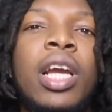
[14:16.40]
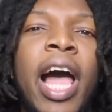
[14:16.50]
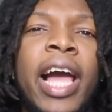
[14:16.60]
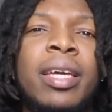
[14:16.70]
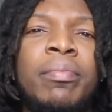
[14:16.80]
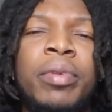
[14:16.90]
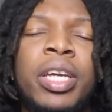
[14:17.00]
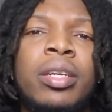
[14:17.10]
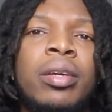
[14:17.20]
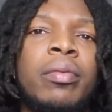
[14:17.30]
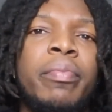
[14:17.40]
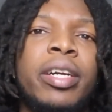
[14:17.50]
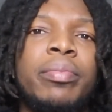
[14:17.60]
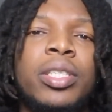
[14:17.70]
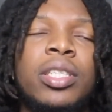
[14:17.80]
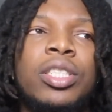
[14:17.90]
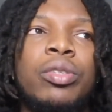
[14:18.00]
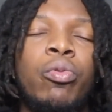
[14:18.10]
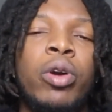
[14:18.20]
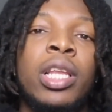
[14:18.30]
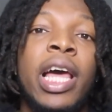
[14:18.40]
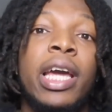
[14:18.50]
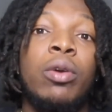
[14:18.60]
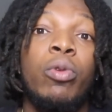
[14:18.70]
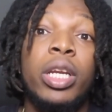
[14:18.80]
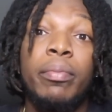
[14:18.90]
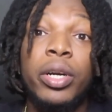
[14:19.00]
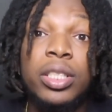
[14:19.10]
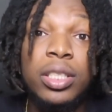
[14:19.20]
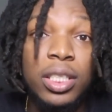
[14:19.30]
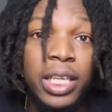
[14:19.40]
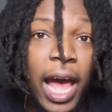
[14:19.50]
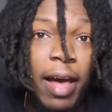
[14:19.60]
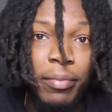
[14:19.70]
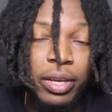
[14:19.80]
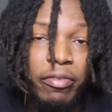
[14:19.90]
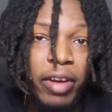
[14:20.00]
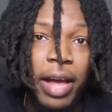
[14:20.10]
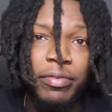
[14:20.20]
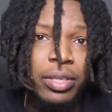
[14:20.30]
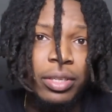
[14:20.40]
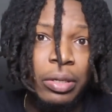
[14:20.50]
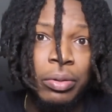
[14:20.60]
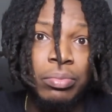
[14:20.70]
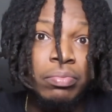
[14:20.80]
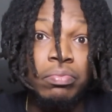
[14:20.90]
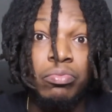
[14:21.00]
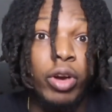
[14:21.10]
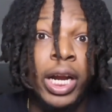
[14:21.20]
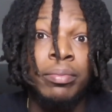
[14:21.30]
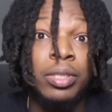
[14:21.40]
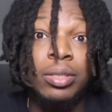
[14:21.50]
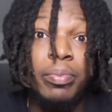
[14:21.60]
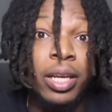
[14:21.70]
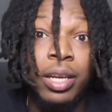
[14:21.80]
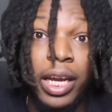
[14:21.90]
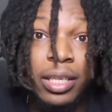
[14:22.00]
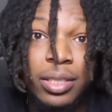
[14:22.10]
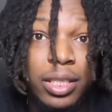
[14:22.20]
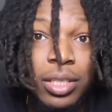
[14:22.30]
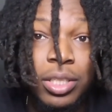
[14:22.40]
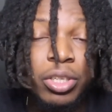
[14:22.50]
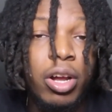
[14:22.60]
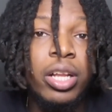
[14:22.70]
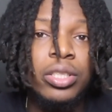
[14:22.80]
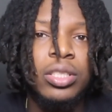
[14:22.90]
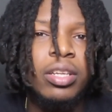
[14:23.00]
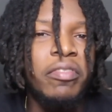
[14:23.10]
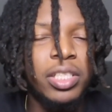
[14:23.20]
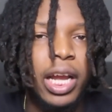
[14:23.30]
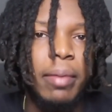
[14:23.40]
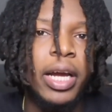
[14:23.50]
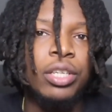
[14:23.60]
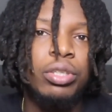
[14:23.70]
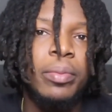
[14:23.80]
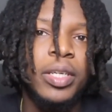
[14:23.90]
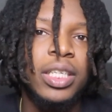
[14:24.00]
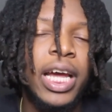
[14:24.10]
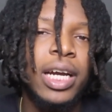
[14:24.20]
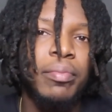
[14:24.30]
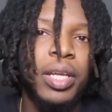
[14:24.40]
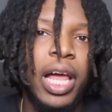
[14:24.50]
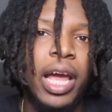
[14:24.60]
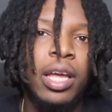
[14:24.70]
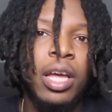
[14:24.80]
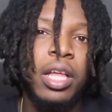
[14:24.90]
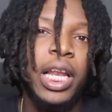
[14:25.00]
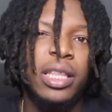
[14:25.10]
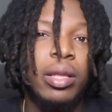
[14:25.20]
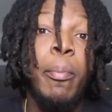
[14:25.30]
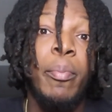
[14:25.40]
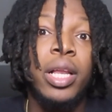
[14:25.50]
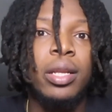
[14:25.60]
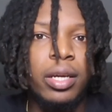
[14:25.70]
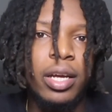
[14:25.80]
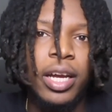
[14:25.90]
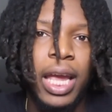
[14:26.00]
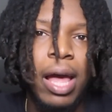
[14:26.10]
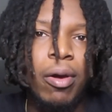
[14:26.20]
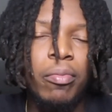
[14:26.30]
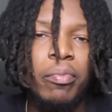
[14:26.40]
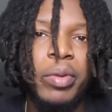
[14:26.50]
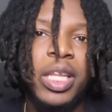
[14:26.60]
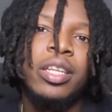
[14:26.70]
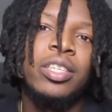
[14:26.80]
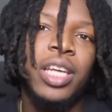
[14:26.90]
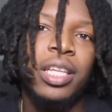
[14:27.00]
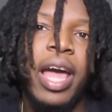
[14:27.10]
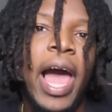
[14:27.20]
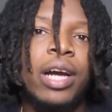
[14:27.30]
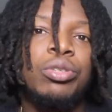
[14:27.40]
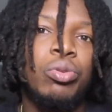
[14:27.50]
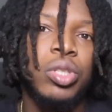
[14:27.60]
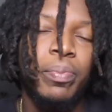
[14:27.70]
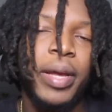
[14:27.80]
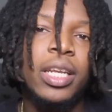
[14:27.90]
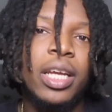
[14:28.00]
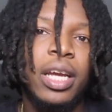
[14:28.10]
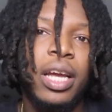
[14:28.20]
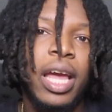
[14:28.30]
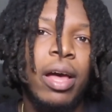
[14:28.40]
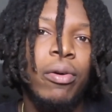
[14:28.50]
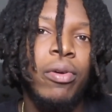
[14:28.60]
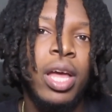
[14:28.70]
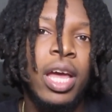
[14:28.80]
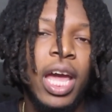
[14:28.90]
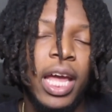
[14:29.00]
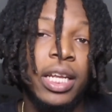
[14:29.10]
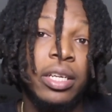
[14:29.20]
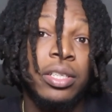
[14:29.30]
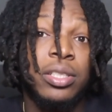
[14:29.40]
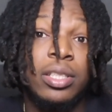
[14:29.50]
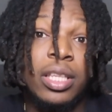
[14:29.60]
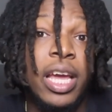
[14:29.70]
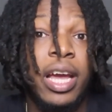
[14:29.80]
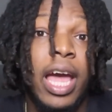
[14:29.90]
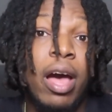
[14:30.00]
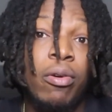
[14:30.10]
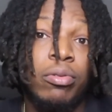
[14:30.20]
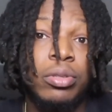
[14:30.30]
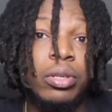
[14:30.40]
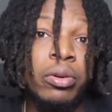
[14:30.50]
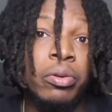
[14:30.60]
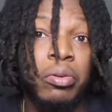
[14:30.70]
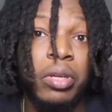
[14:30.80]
I can be in a better position where like when emergencies happen, if I have to, you know, randomly spend like $600 and stuff, it's like I'm not tripping, because that could be like the billing account. But then there's like the actual spending account, and then there's the account, you know,